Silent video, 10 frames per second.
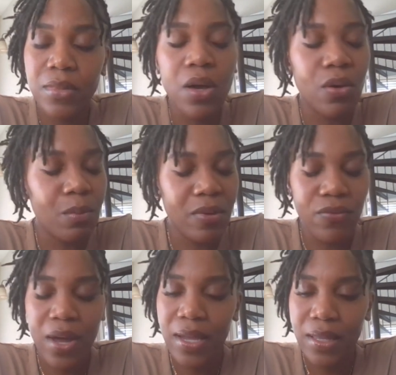no,
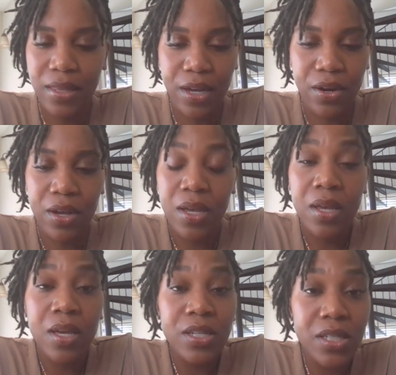before I get there,
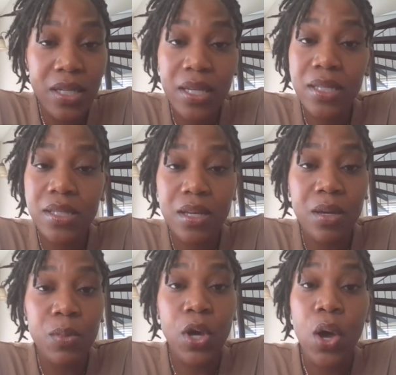she gets
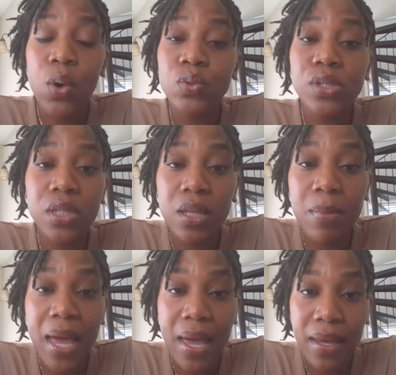up, goes to the
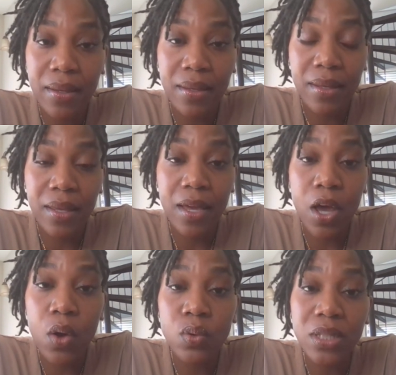back,
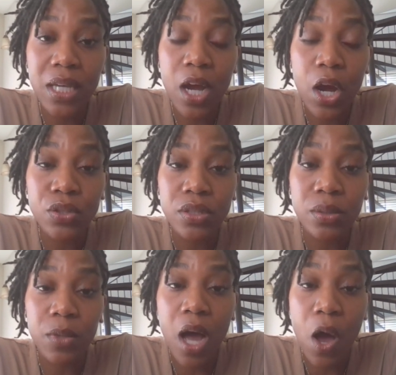and goes to get her
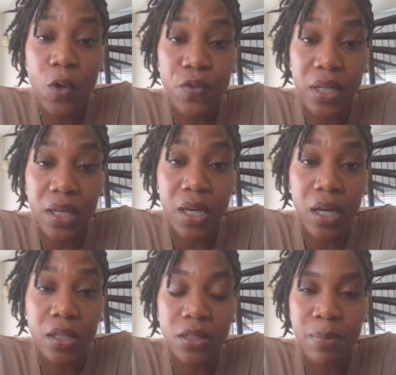some coffee and
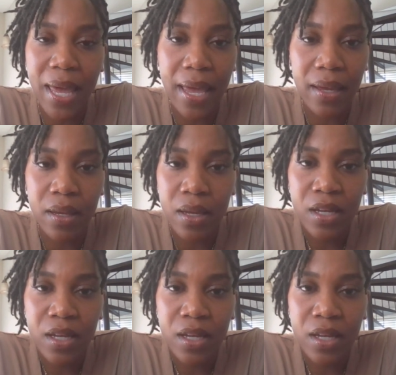comes back.